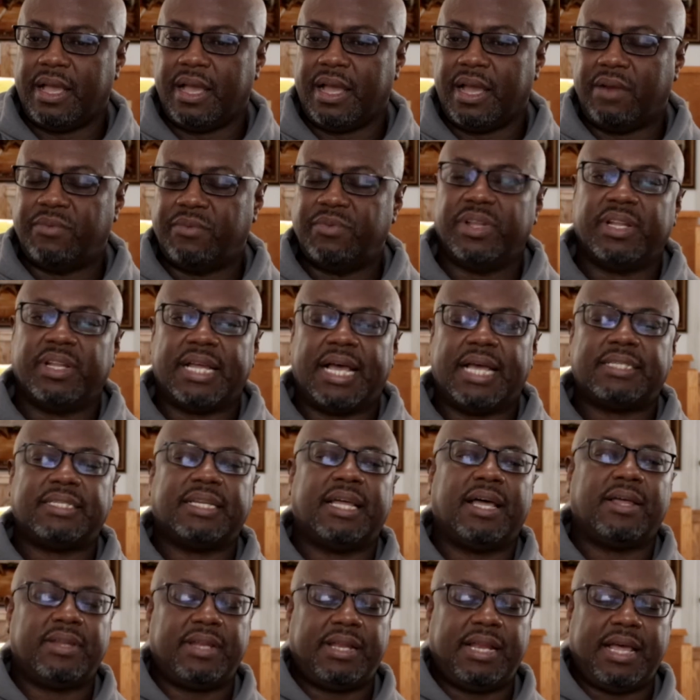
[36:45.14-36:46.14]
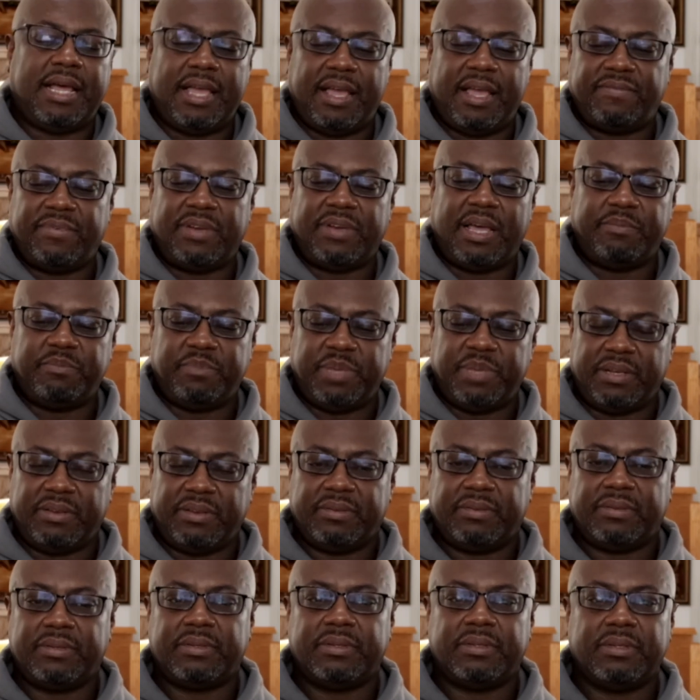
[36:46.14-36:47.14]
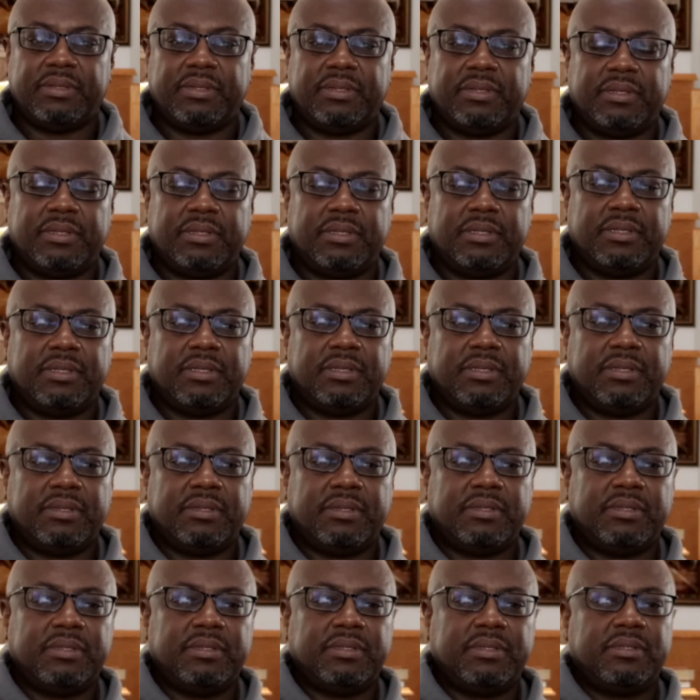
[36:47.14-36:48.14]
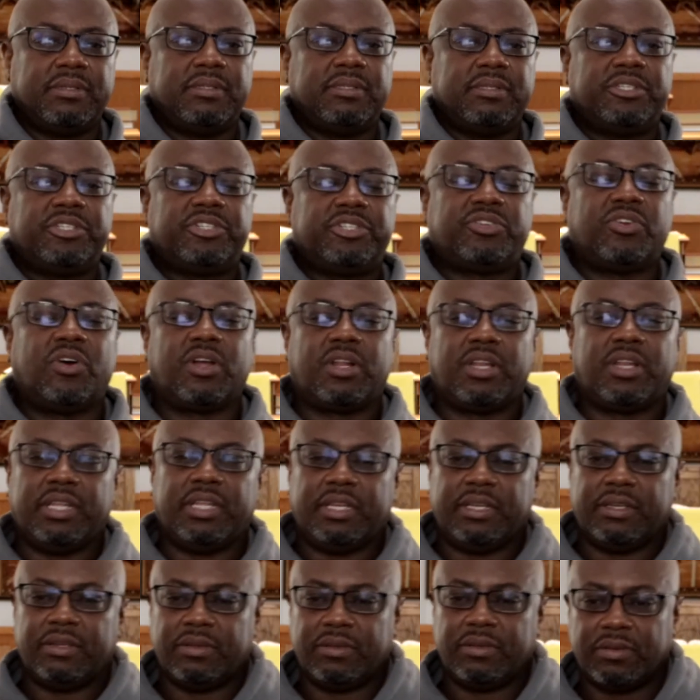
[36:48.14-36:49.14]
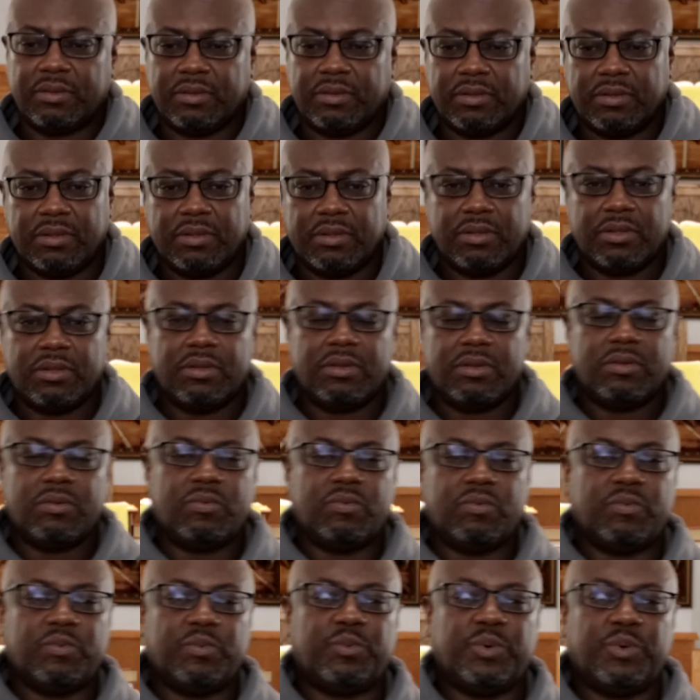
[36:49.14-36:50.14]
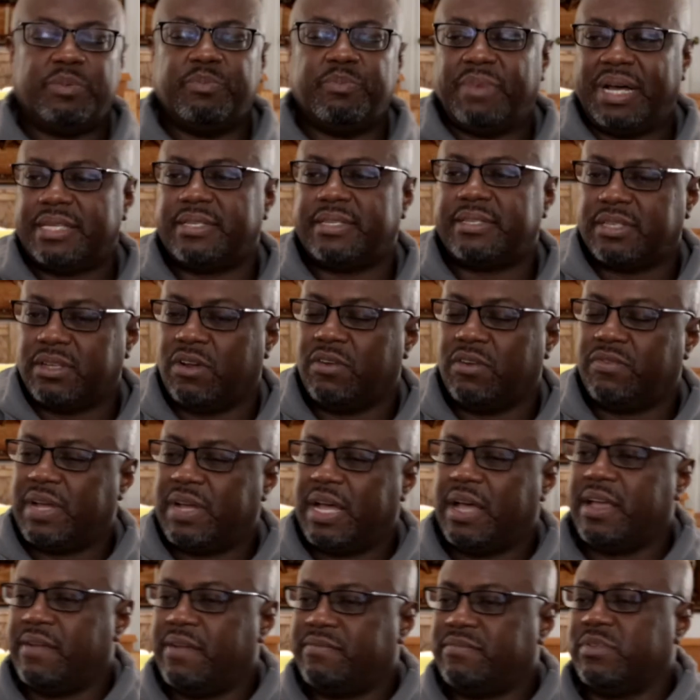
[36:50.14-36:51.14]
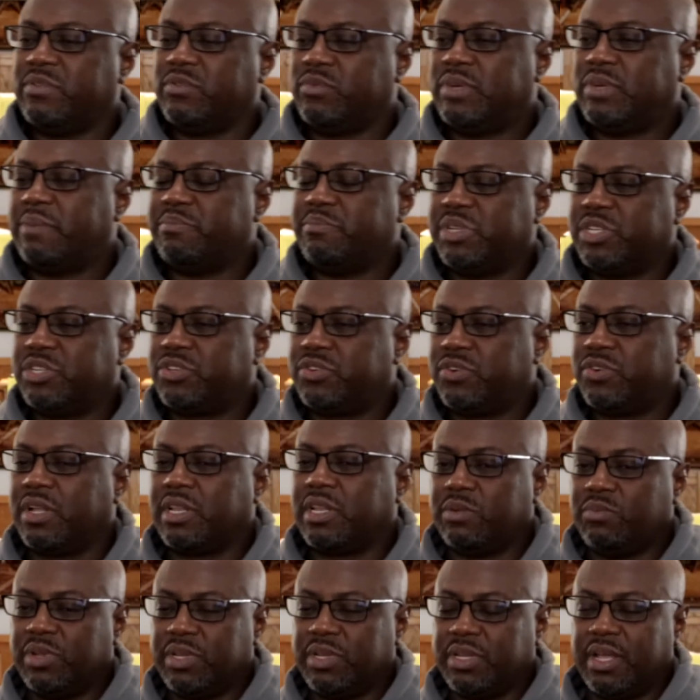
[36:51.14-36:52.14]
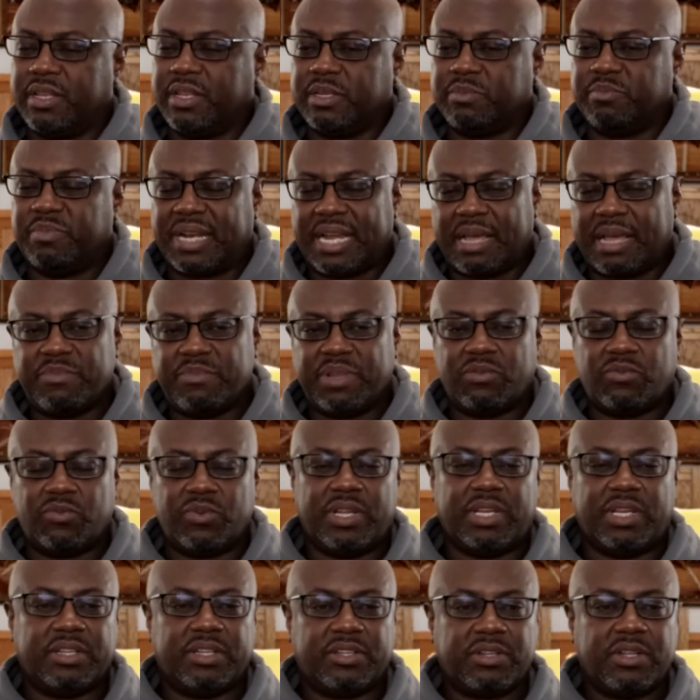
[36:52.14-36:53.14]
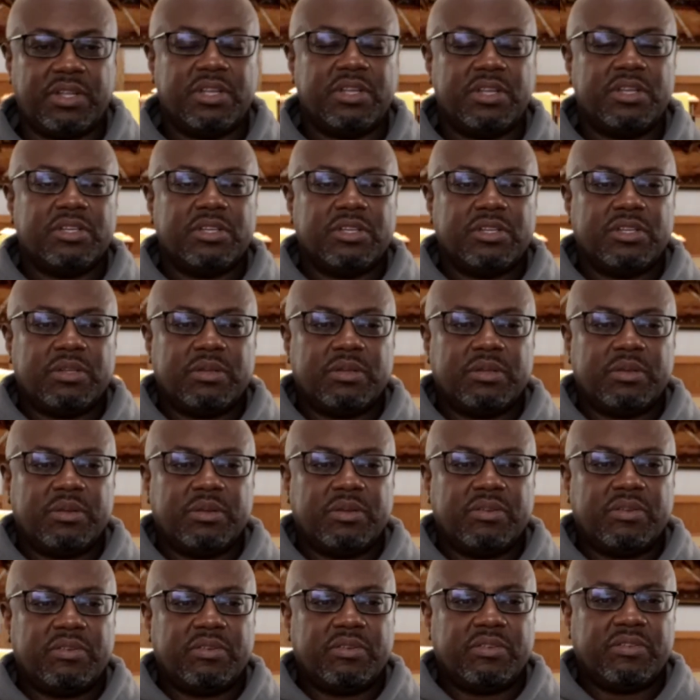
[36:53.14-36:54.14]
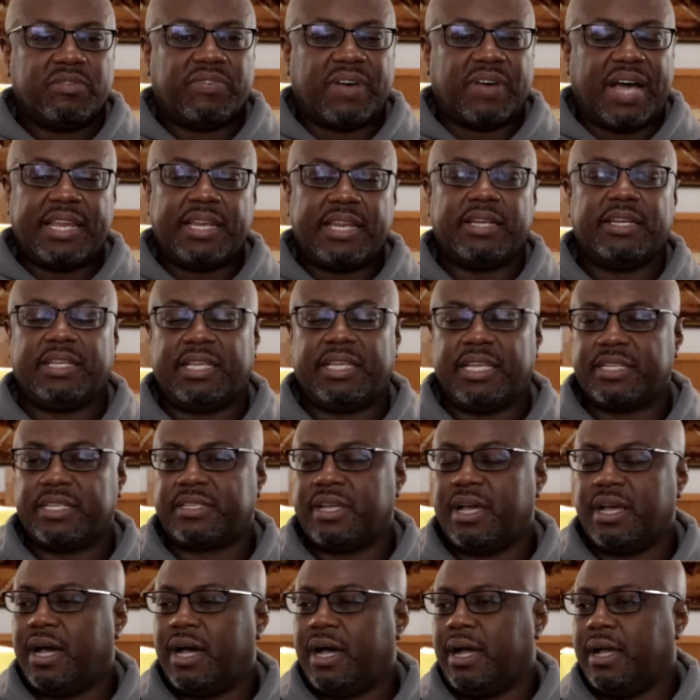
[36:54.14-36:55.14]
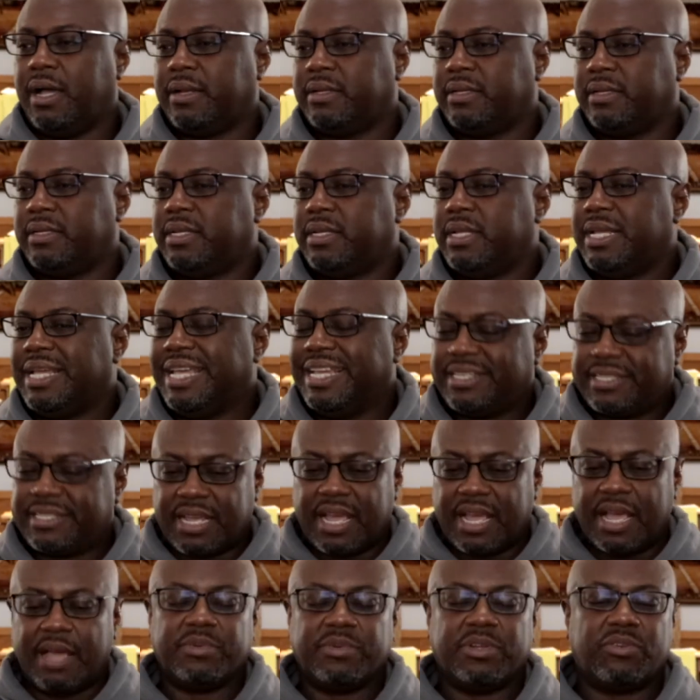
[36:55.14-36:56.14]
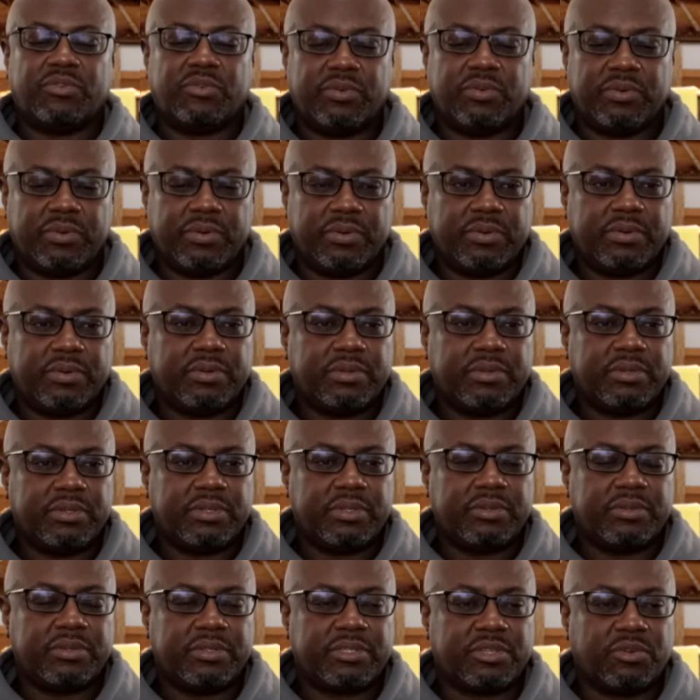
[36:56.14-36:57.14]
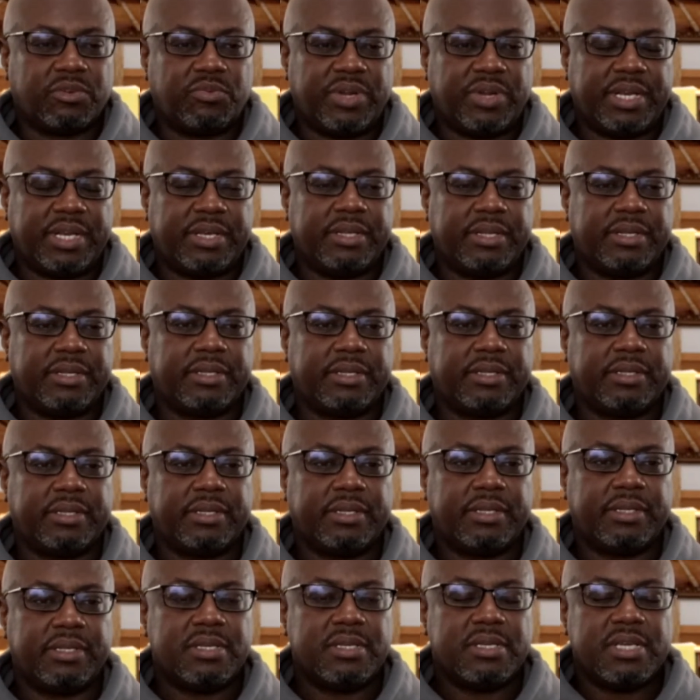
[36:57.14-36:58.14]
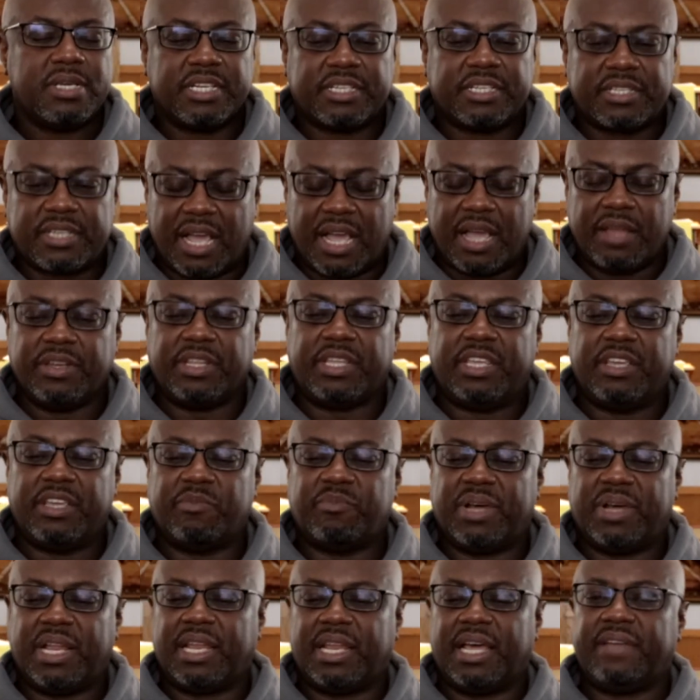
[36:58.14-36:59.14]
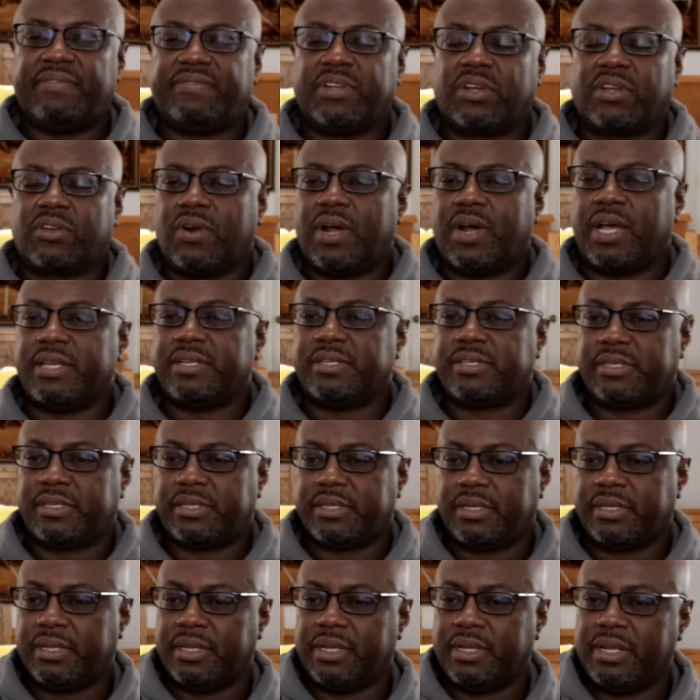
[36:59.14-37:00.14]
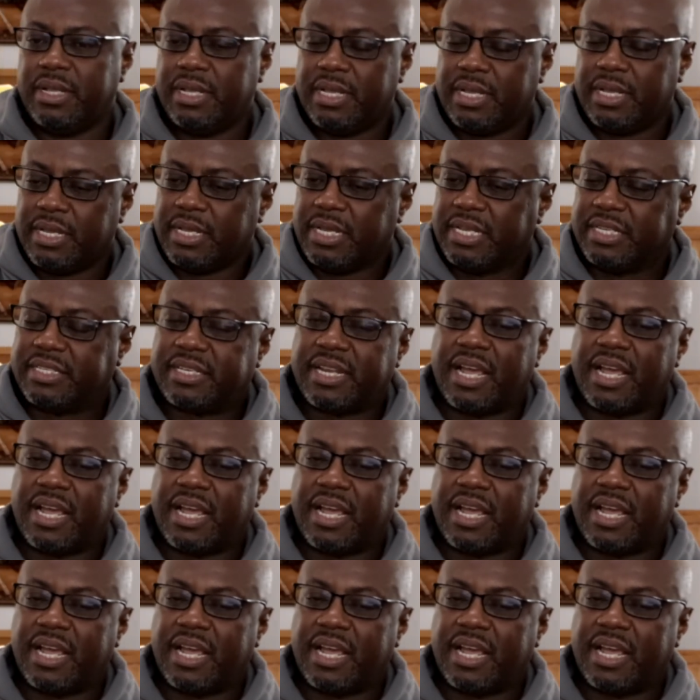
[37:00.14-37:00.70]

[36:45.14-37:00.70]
I realize now that I have not been struggling with myself. I have not been struggling with others, but I've been really fighting against God. It's time to surrender. It's time to give my life to Christ. It's